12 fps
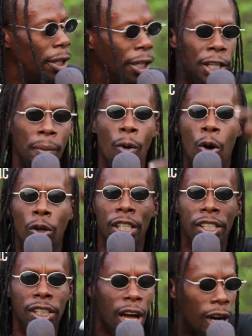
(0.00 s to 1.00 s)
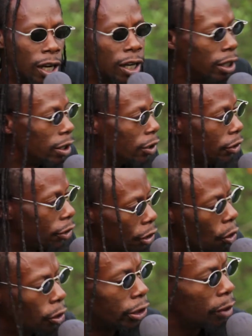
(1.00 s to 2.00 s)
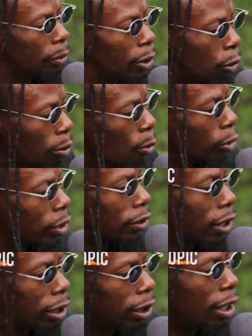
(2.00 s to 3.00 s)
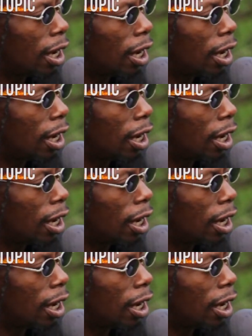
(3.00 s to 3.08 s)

Me hear about the song. Sit down, tell me look about the song there,